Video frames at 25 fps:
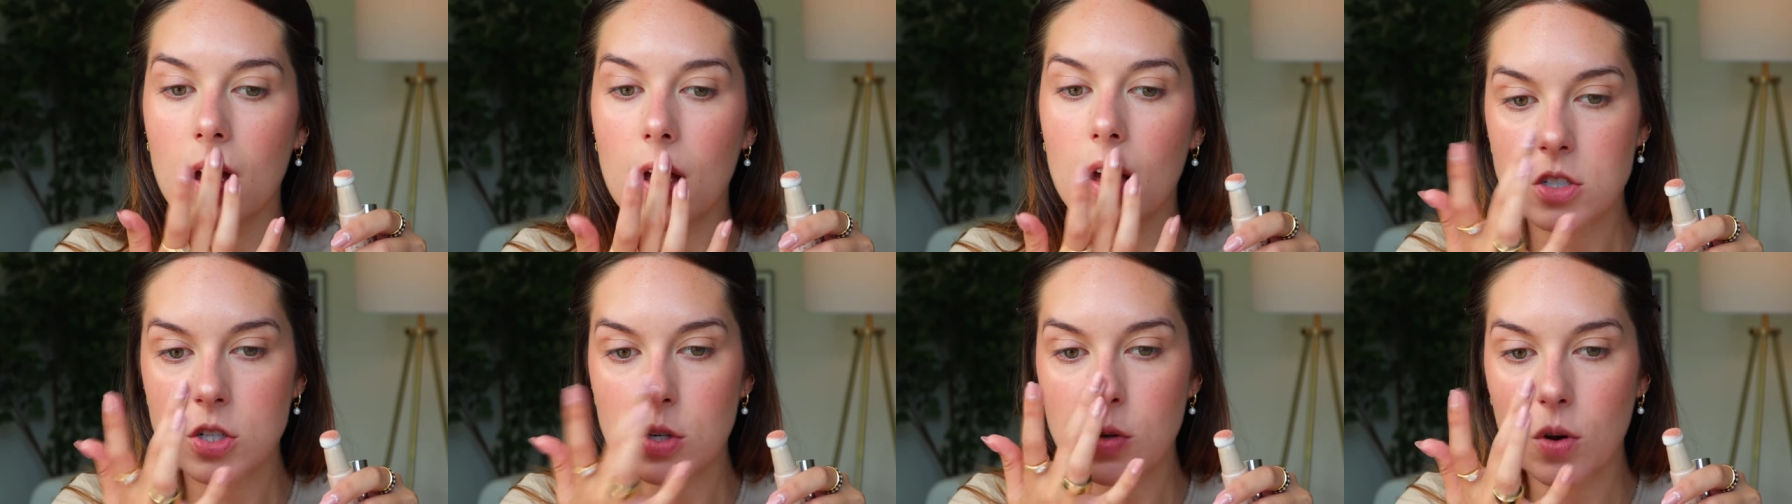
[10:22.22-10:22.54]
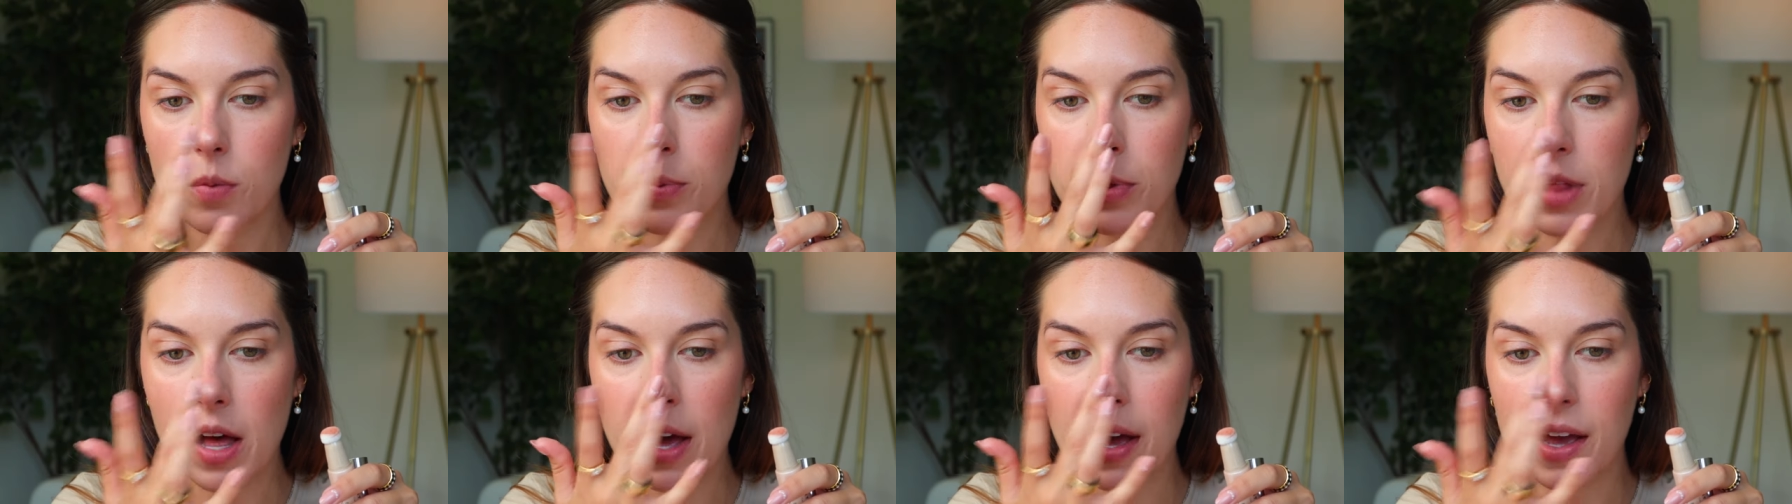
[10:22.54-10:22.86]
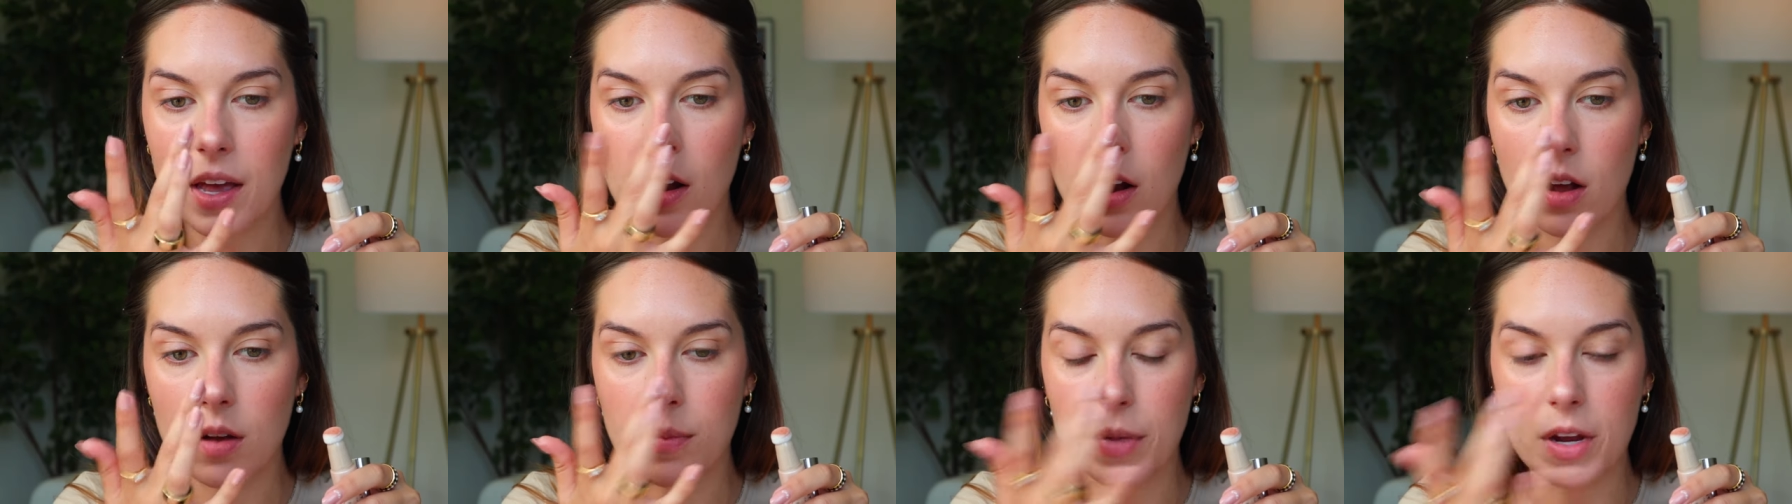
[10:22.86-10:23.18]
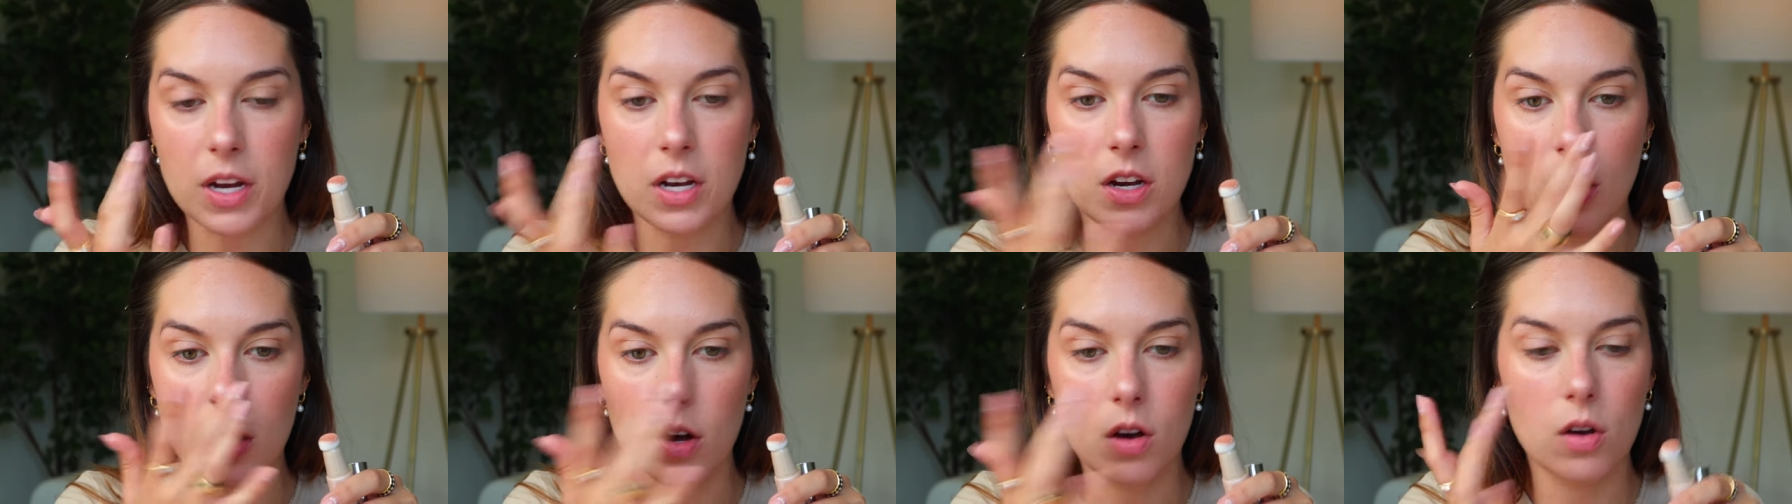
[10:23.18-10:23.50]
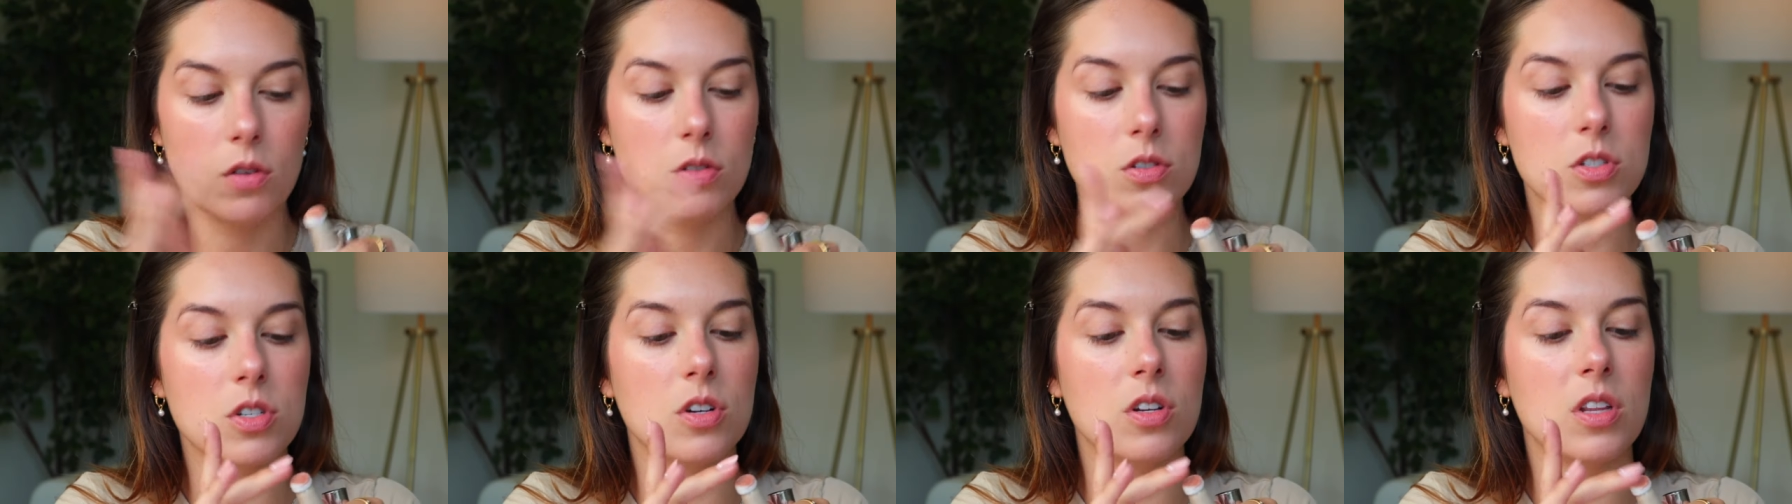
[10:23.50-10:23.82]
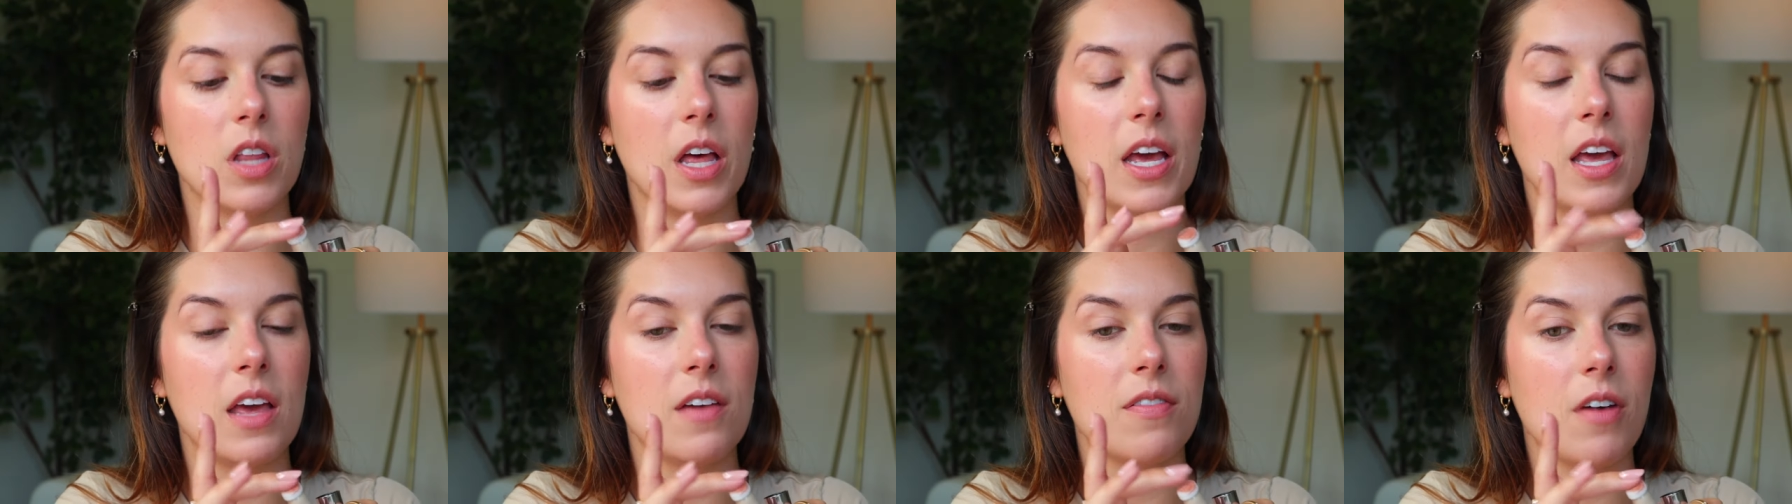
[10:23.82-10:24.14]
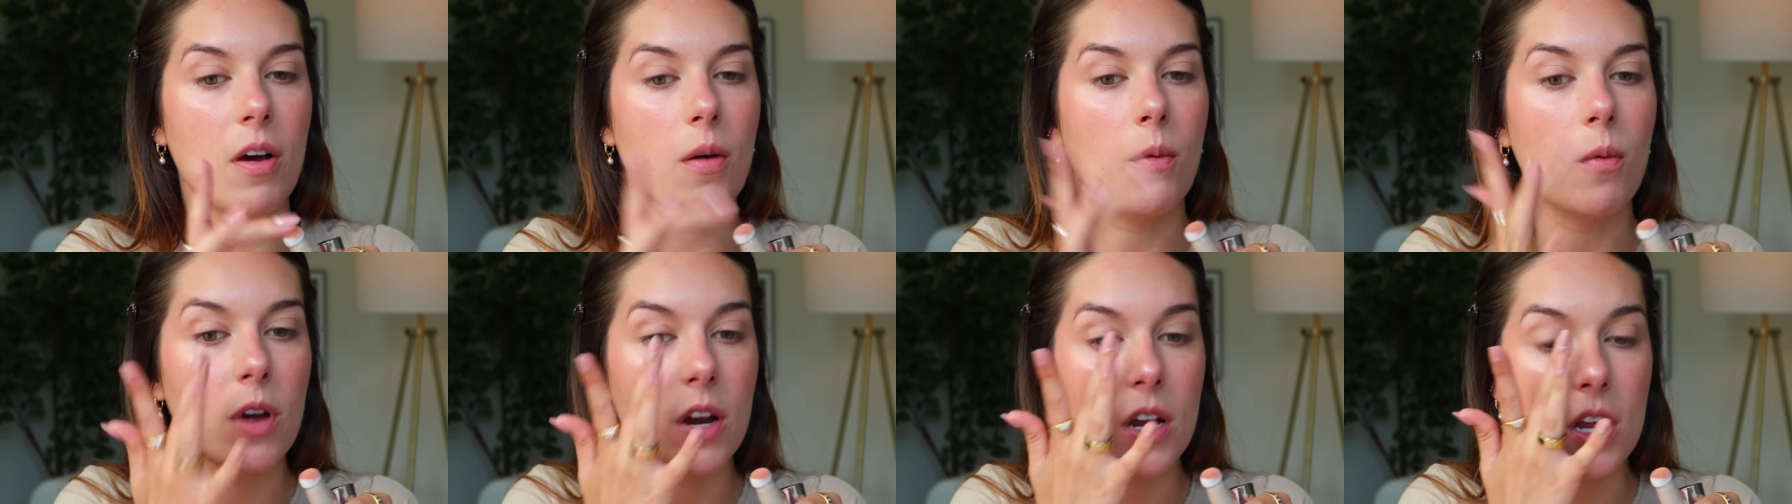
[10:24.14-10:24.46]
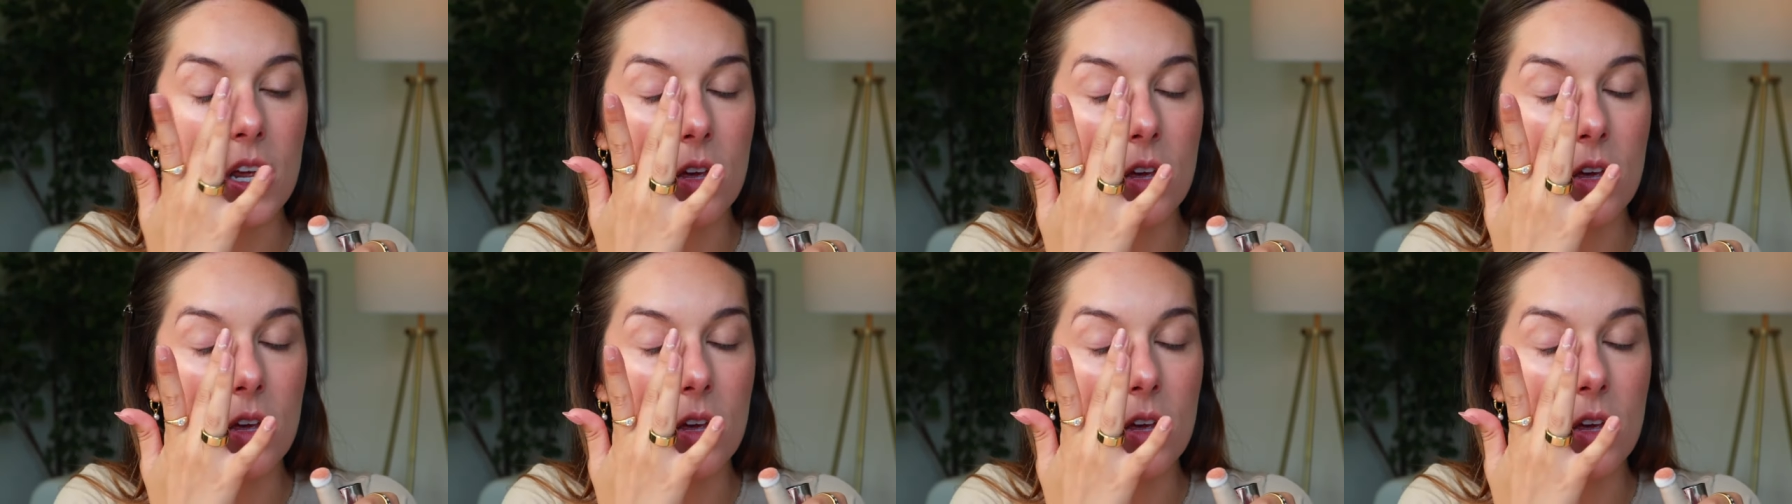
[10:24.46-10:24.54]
to apply it on my nose, or like if I want